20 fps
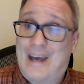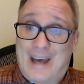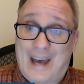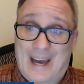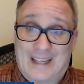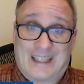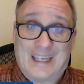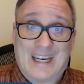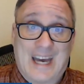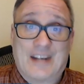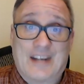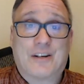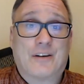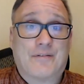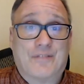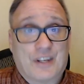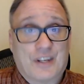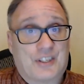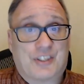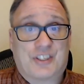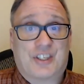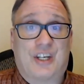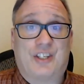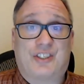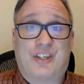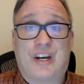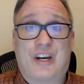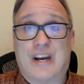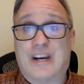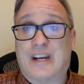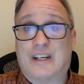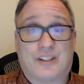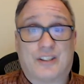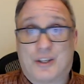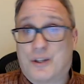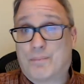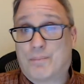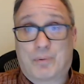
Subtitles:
at the end of this season and into the